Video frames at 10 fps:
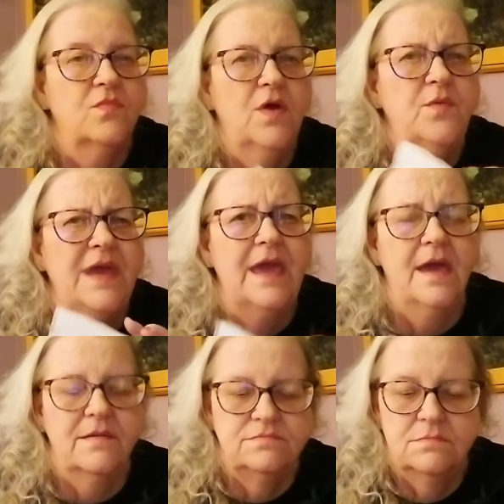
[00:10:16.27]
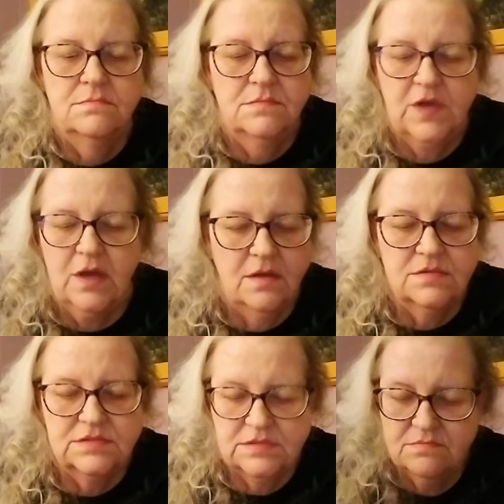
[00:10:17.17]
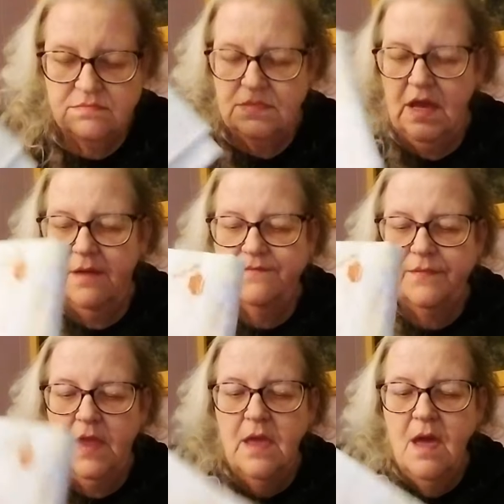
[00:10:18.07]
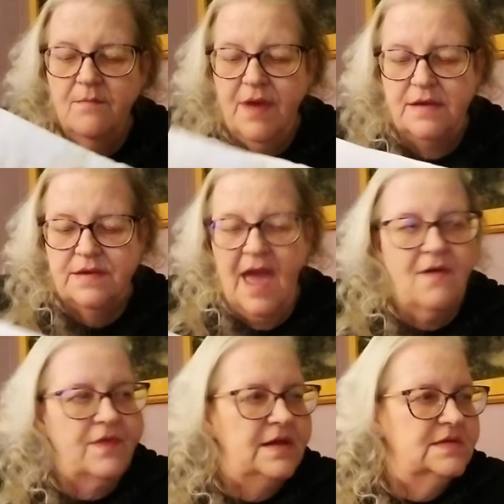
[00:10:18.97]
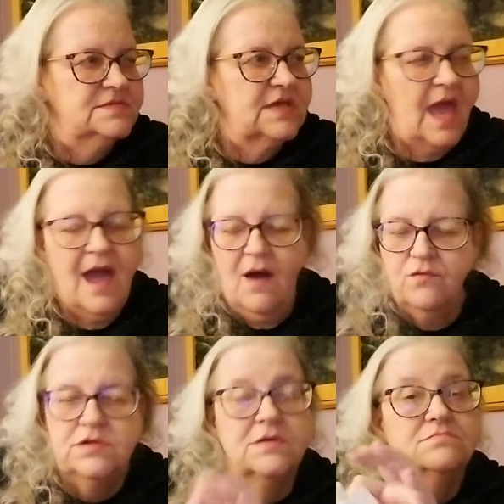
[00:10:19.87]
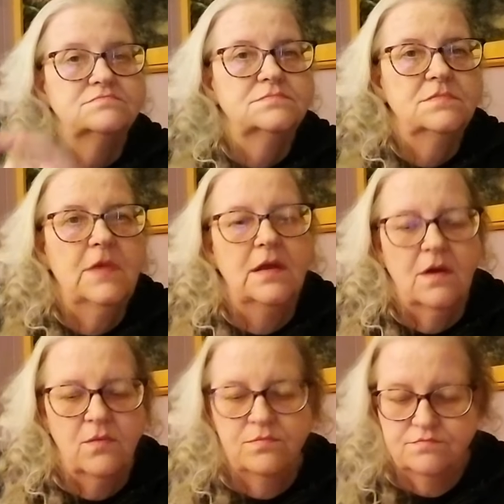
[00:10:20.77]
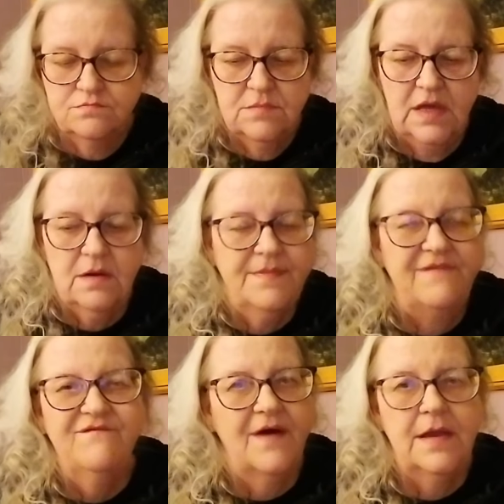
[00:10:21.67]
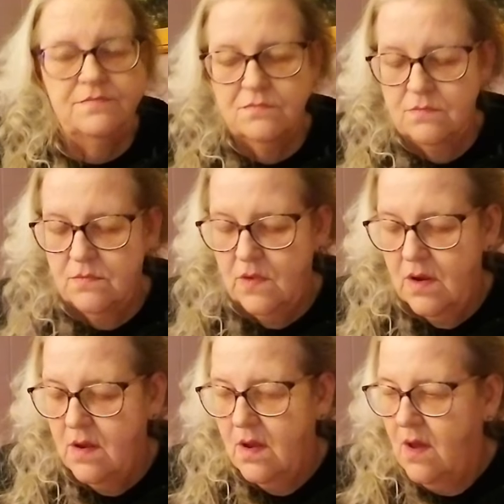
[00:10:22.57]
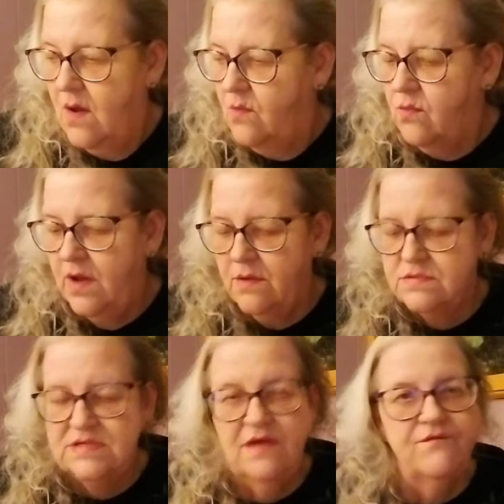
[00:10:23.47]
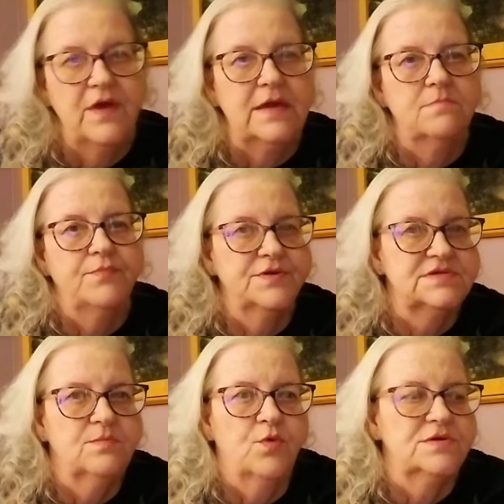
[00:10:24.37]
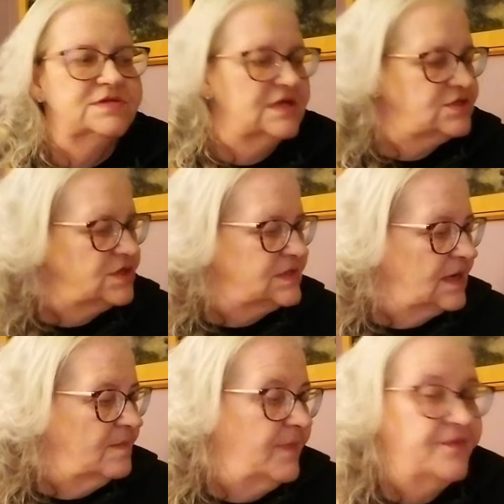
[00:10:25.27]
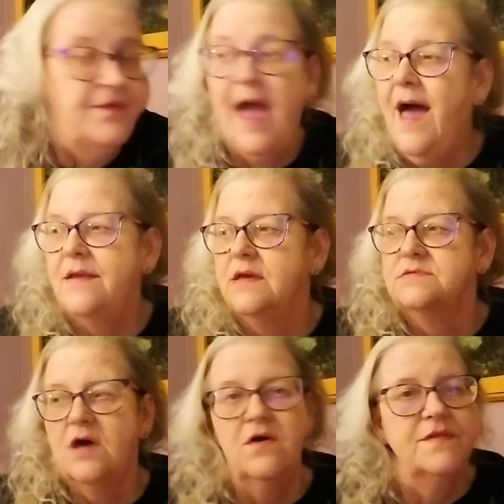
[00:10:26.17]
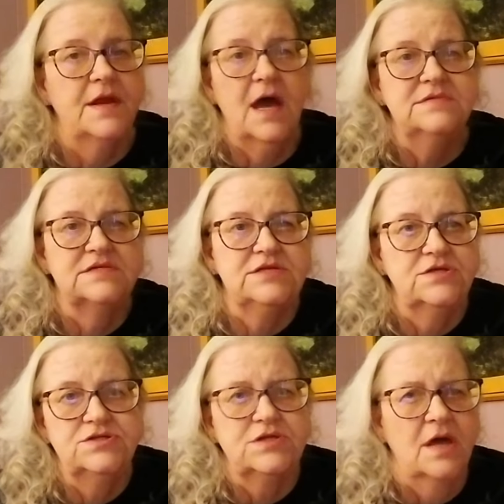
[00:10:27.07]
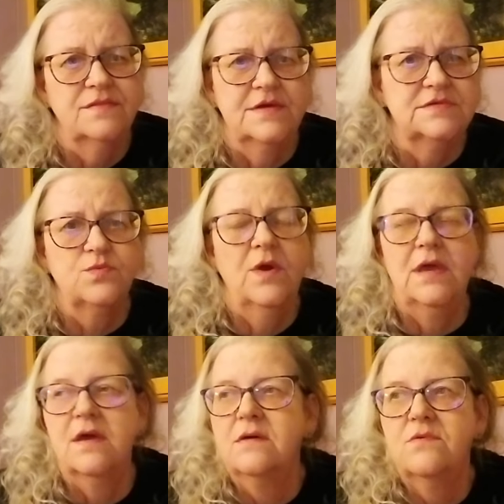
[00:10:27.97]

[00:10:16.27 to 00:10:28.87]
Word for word: when we can, because, yeah. But now that it's out, you know, it'll be fine. We'll see if we can put some more stitches in it. But that is all that I stitched on this week.